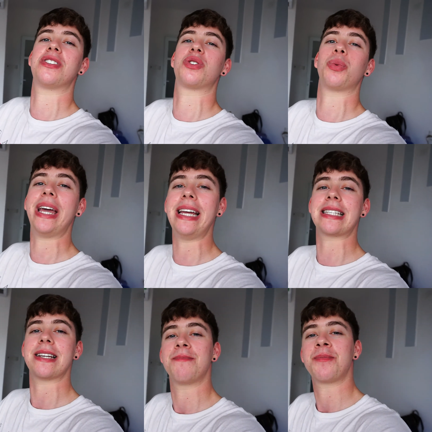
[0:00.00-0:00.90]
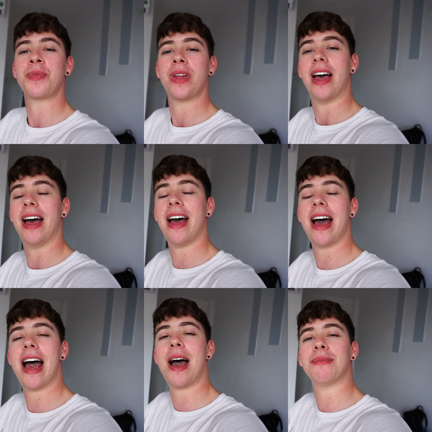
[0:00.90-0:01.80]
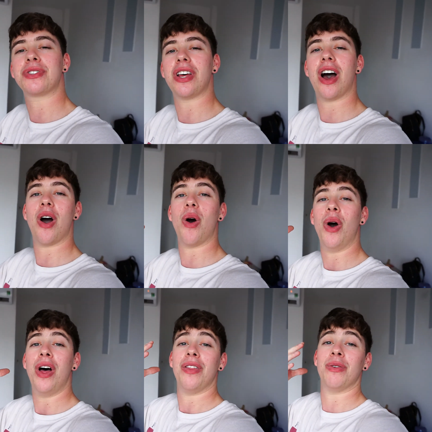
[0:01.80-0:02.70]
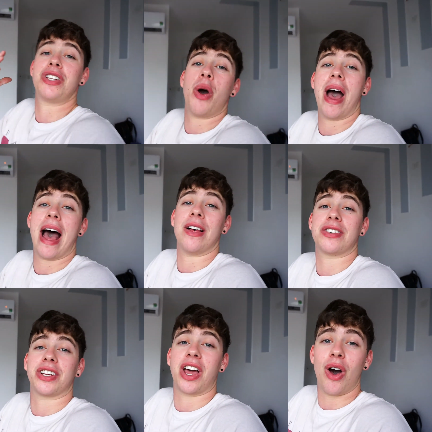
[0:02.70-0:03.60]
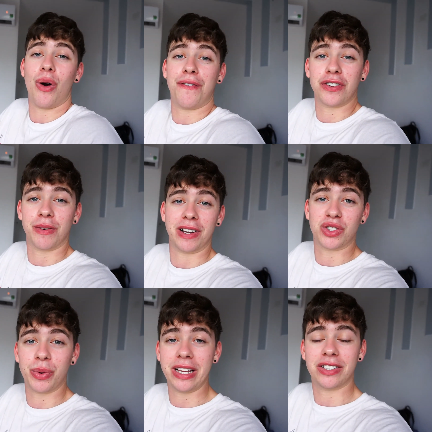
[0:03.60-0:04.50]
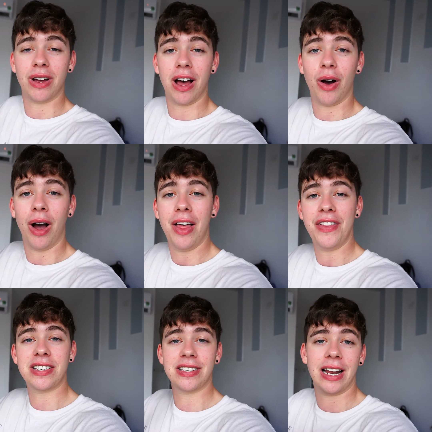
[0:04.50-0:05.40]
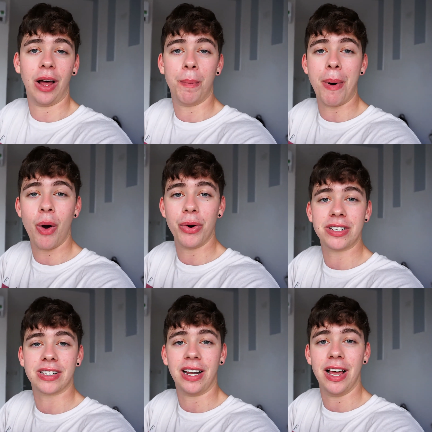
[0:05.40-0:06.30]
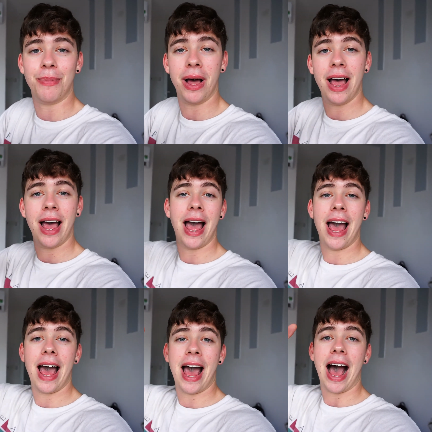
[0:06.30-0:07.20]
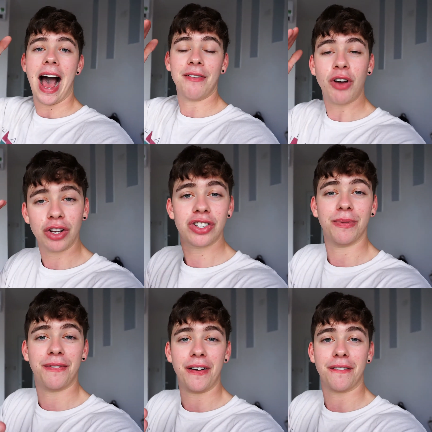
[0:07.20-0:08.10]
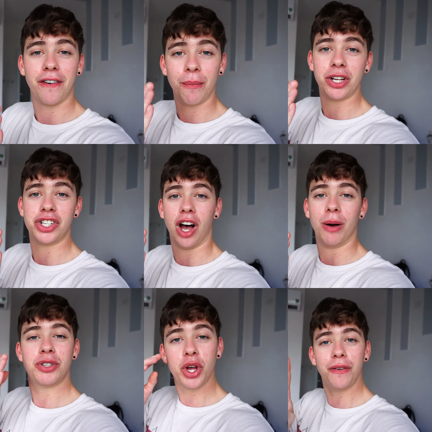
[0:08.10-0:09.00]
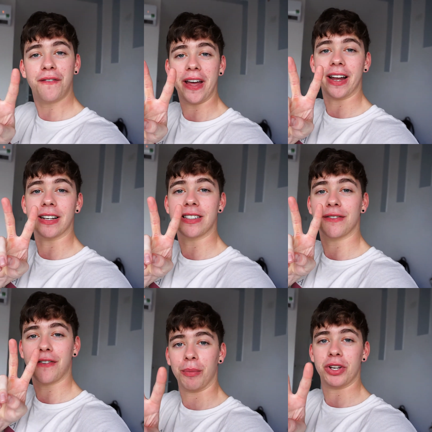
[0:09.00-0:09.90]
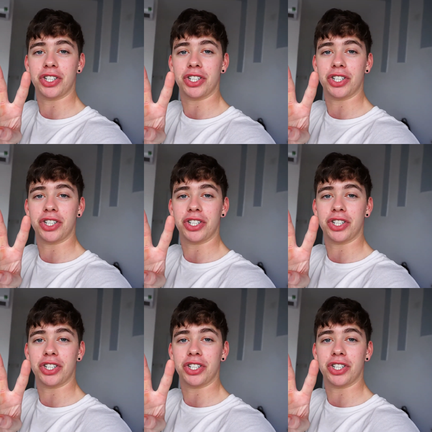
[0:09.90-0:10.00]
sweet. So, there was nowhere else to go for something sweet, so this is a little bonus clip. I've got something from the shop. Two things from the